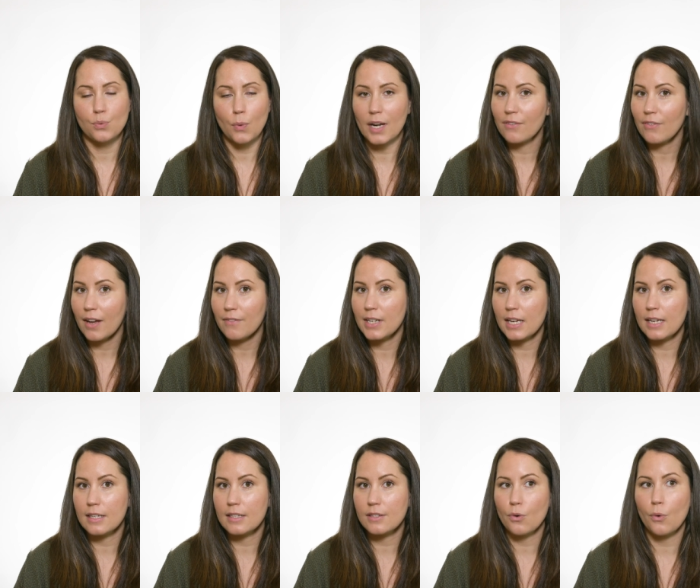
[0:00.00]
twenty-five
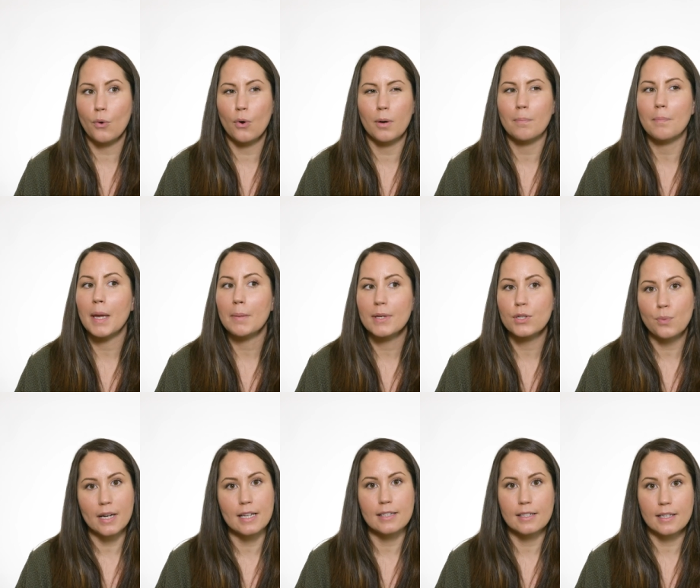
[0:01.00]
days or maybe
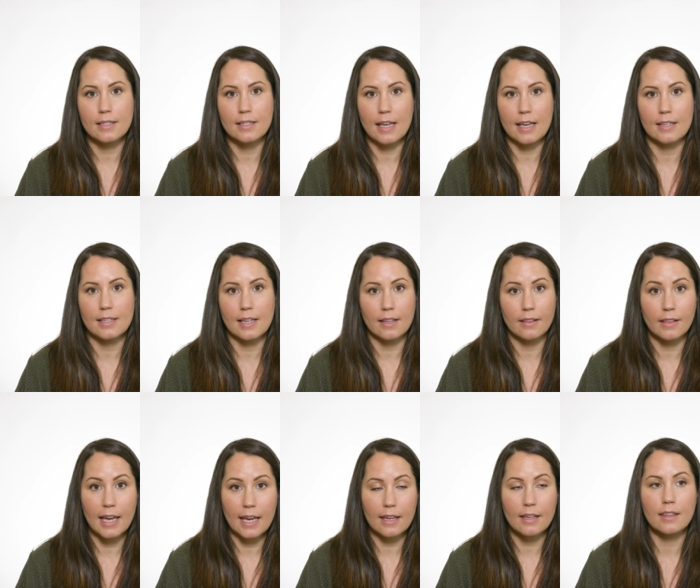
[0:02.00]
twenty-six days in
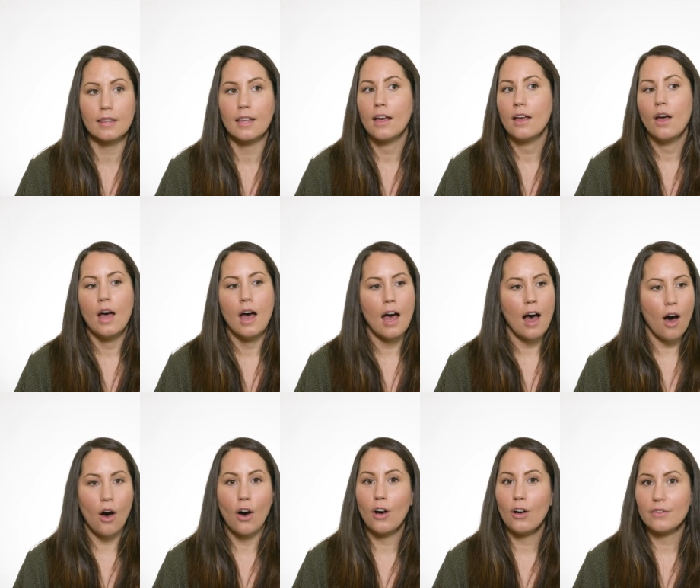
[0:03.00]
length.
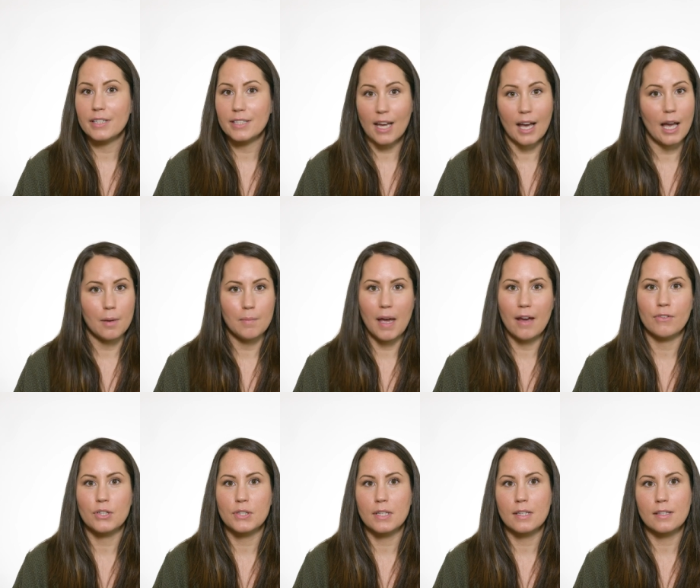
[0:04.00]
All the time,
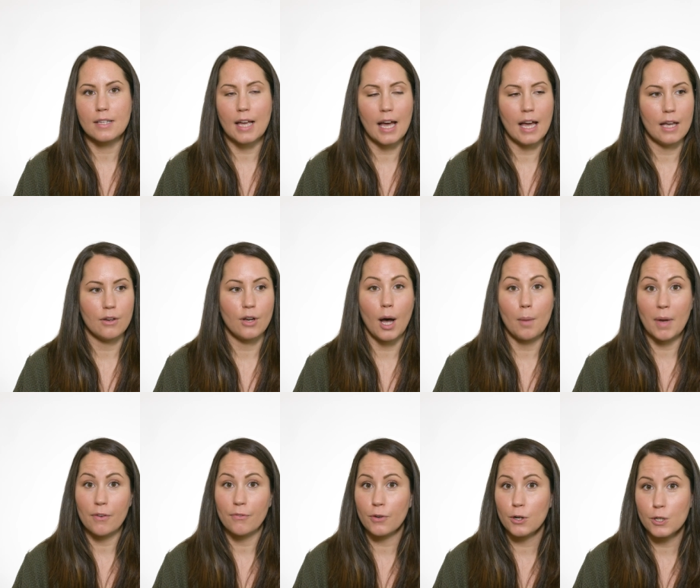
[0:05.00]
ever since I got
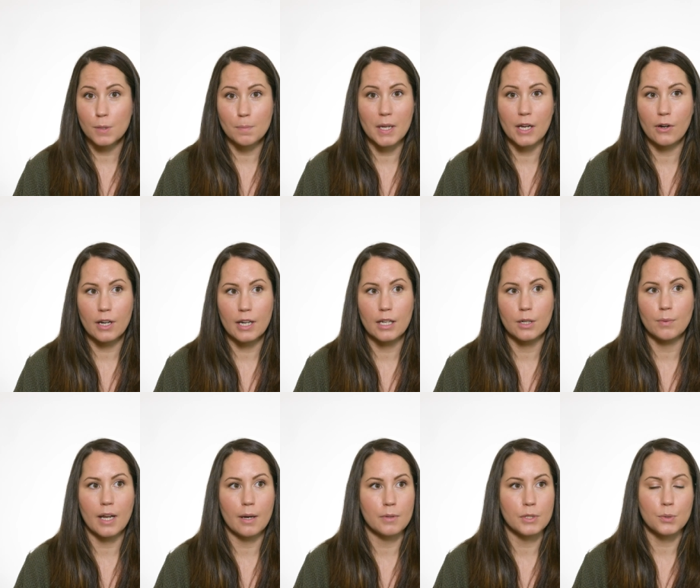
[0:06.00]
my first period
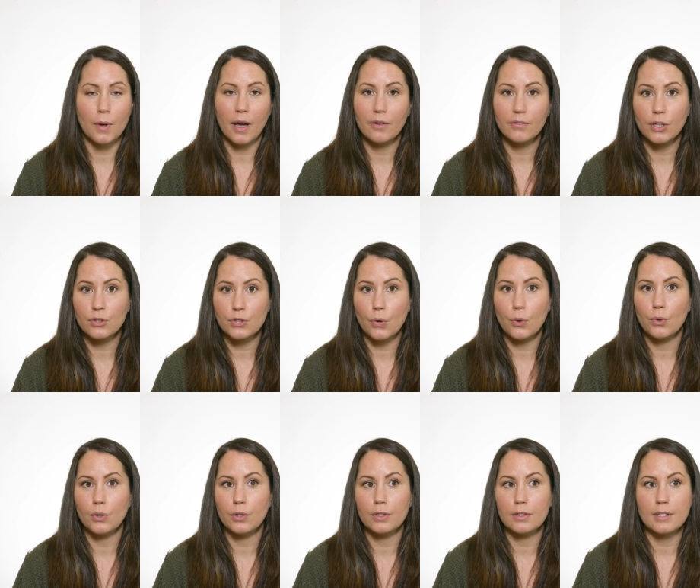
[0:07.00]
when I was twelve years
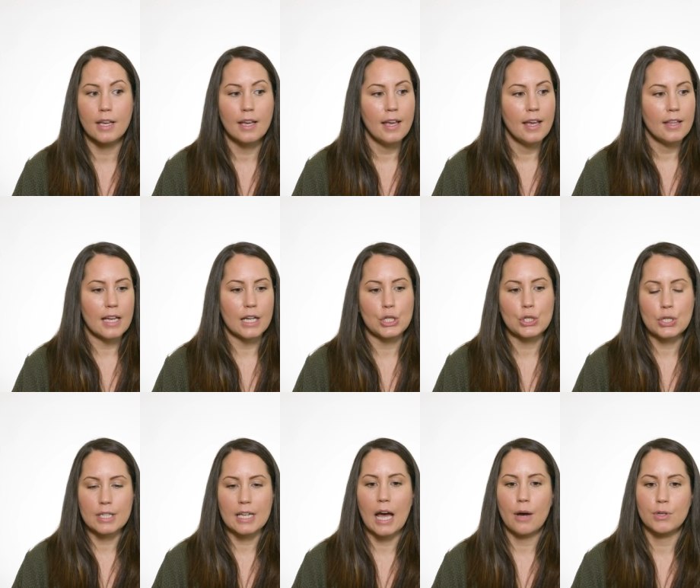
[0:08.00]
old, that's
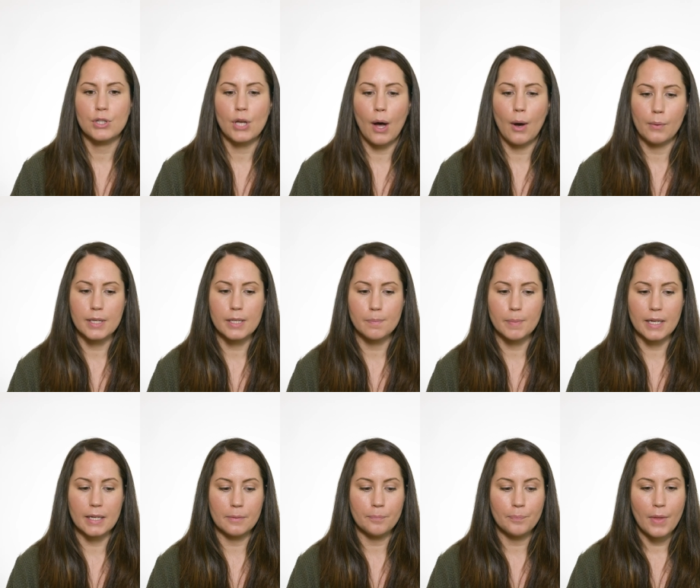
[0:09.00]
just how it's always
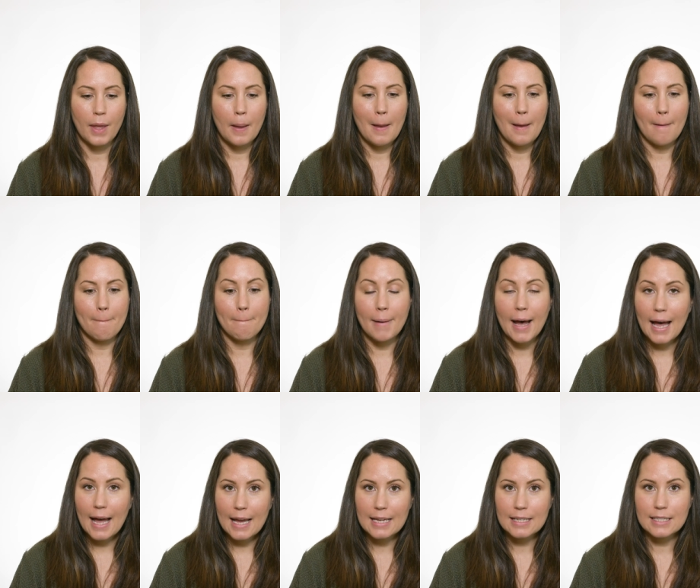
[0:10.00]
been.
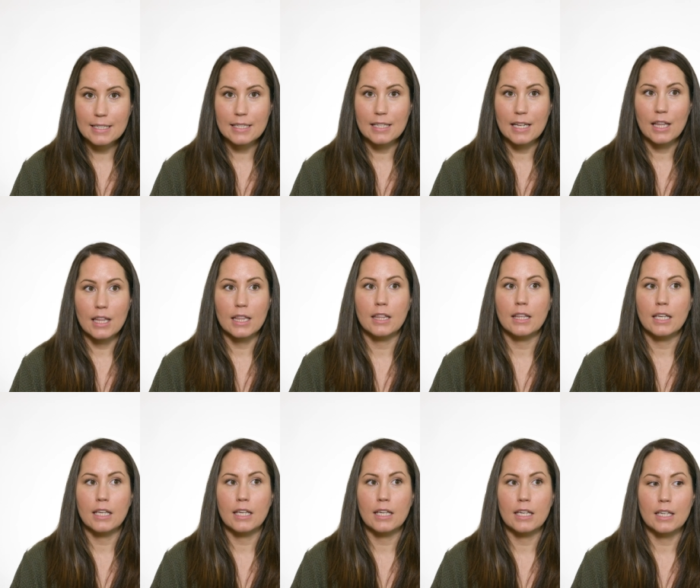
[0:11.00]
But
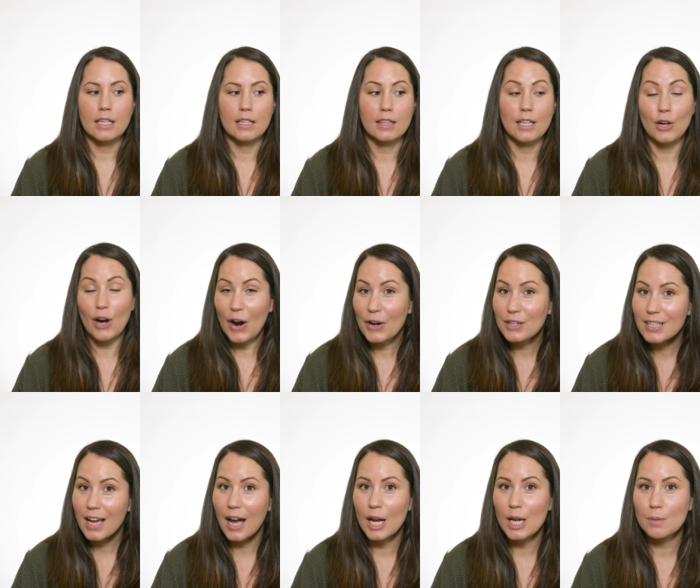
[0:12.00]
the there are
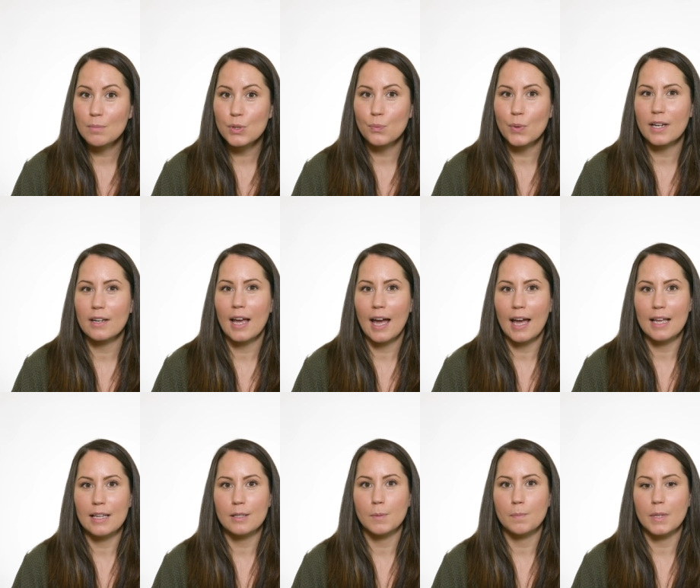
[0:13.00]
times when it
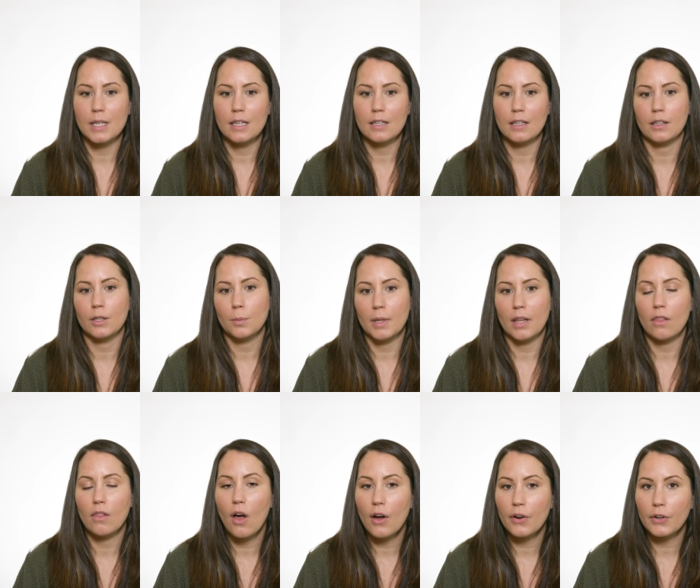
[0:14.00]
has been a little bit
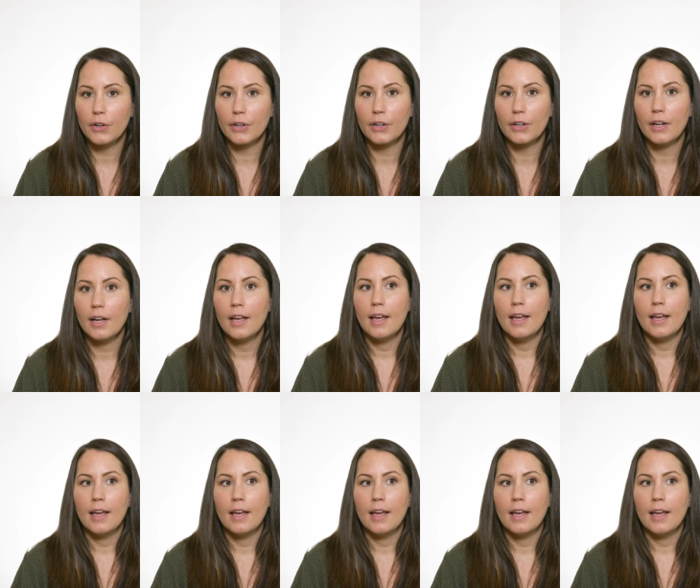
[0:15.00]
longer,